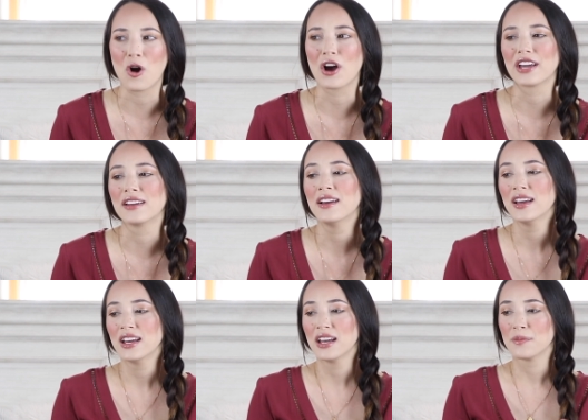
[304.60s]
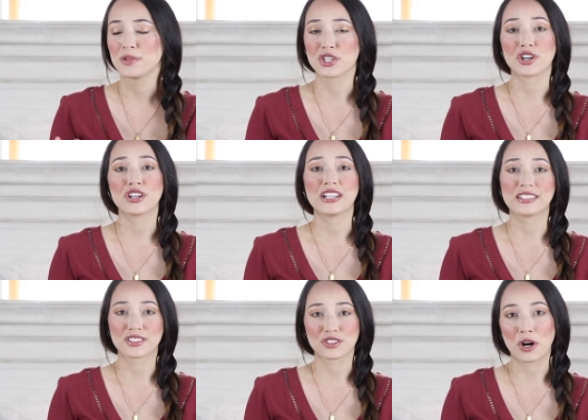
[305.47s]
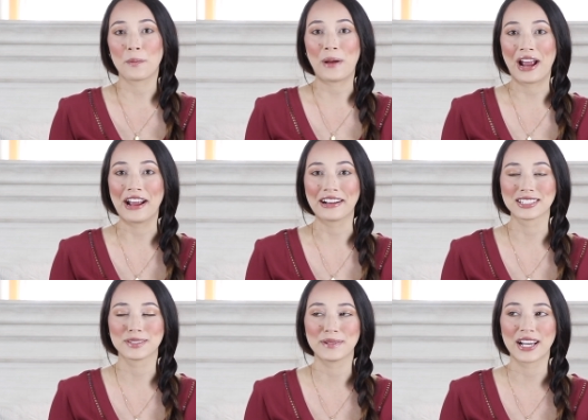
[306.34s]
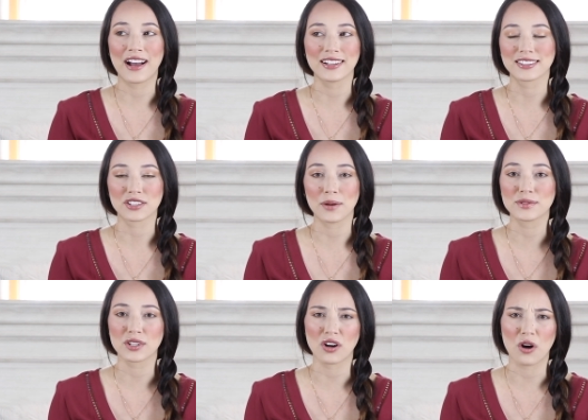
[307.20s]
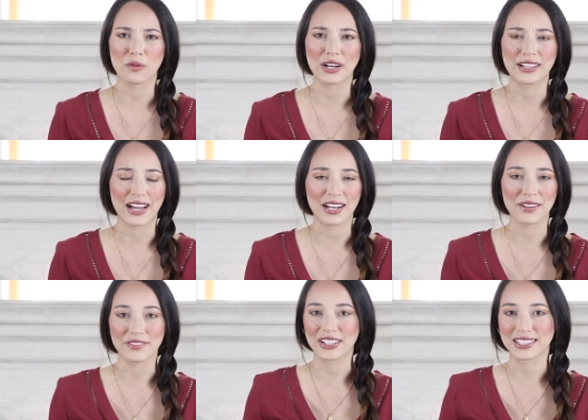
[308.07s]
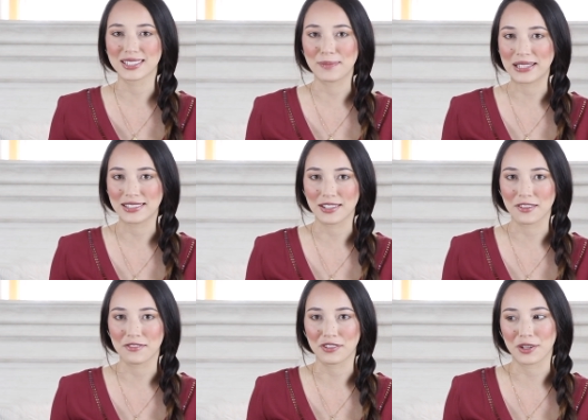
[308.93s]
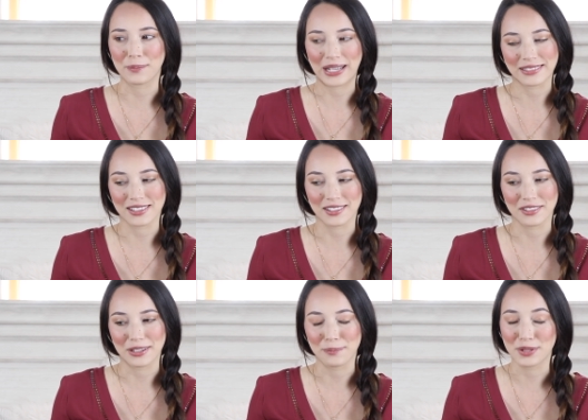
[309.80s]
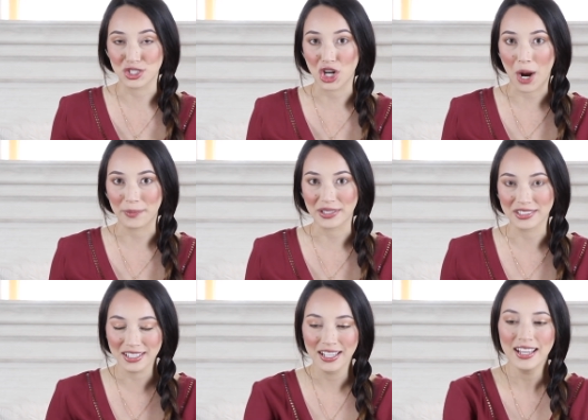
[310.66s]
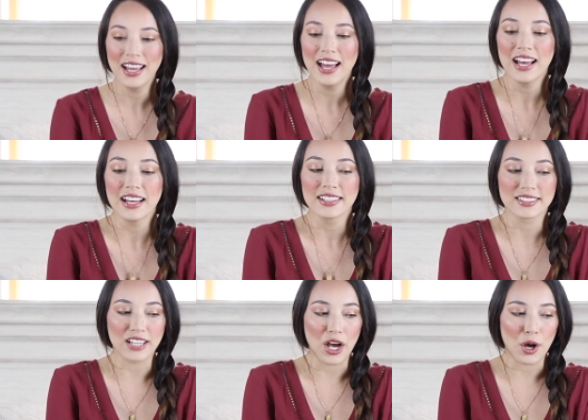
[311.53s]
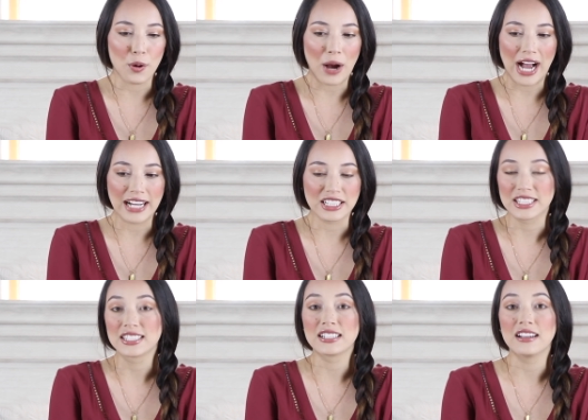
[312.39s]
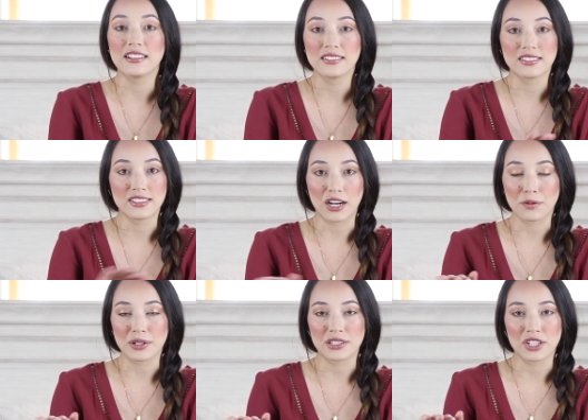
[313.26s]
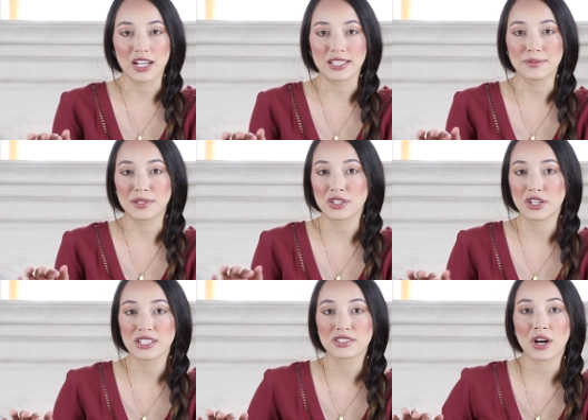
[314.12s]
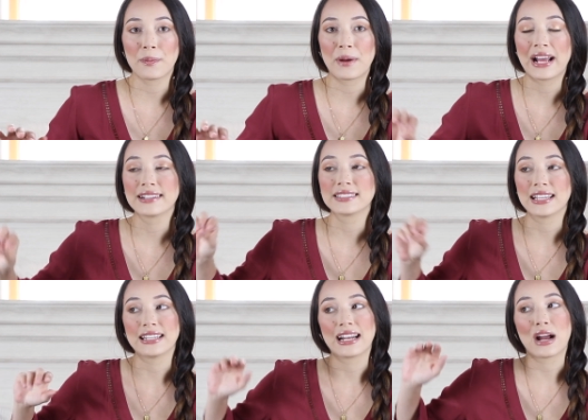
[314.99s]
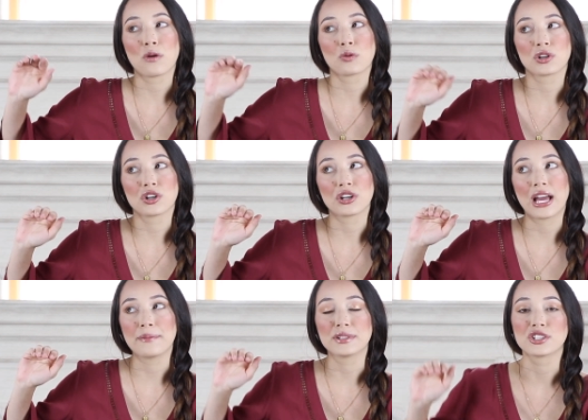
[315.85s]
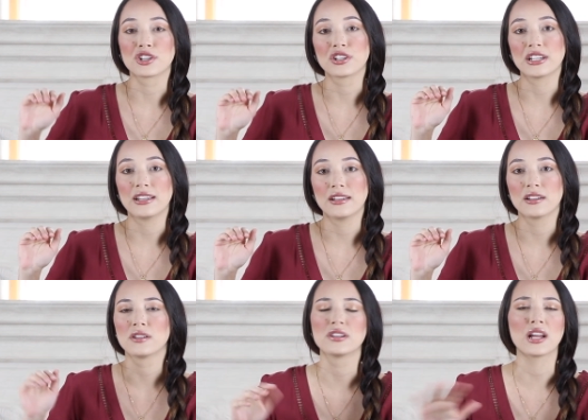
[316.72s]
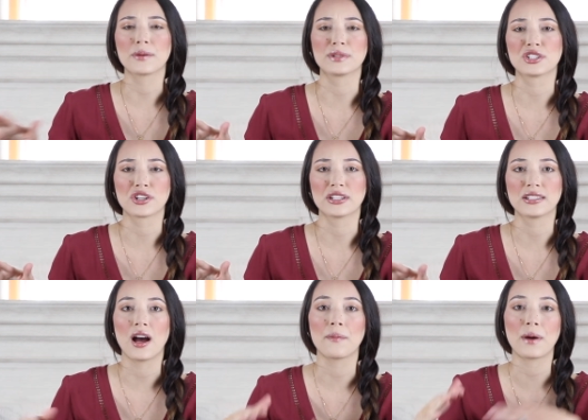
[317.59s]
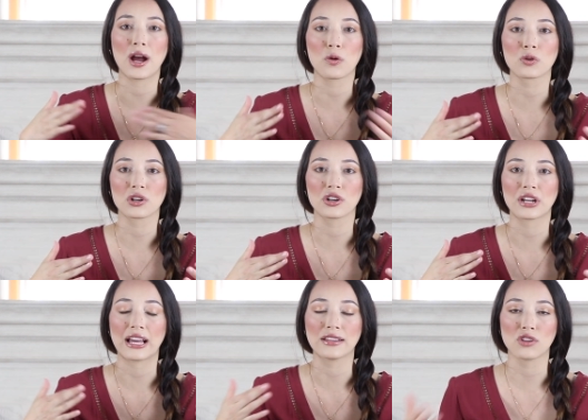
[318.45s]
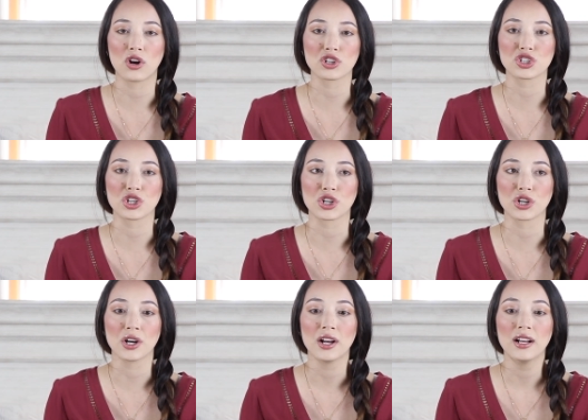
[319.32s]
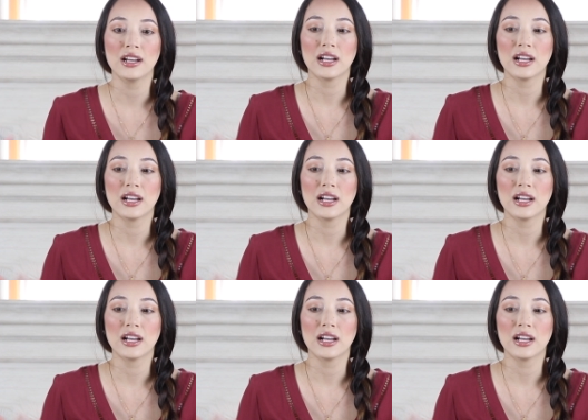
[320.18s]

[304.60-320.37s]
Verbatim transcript: on maternity scrub pants because scrubs are already kind of expensive for basically pajamas. So I just stuck with just maternity scrub pants and then I ordered a maternity, not a maternity top, I ordered a larger